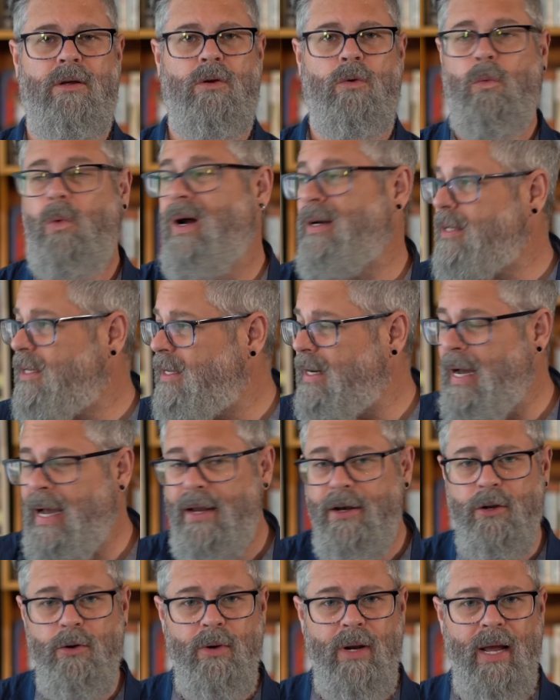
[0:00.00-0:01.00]
What can I
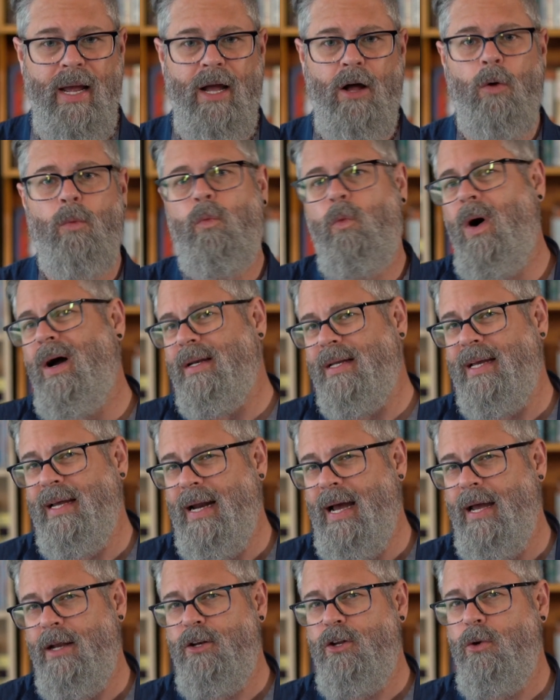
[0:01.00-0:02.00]
do to help? What can
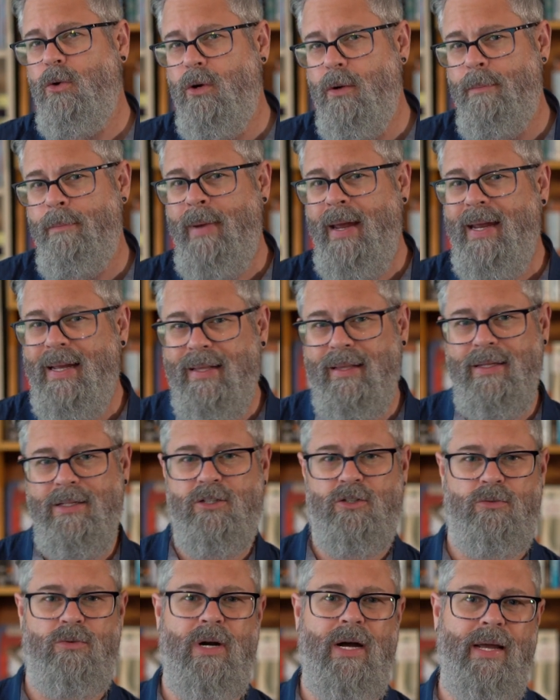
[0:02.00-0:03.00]
I do to make
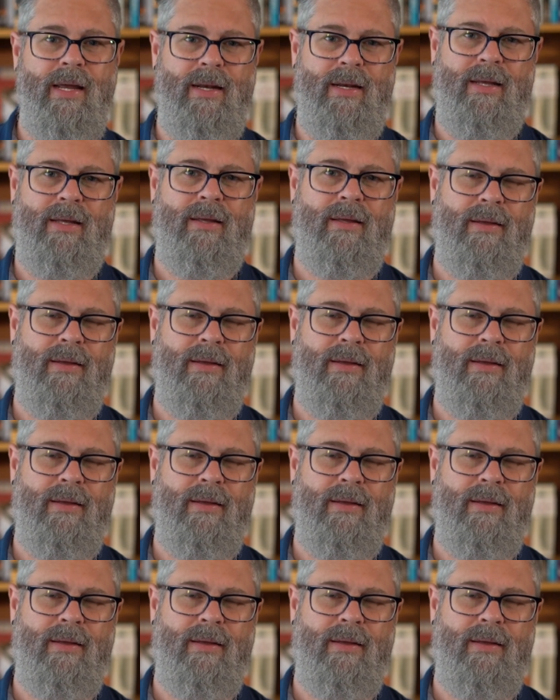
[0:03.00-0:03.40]
this right?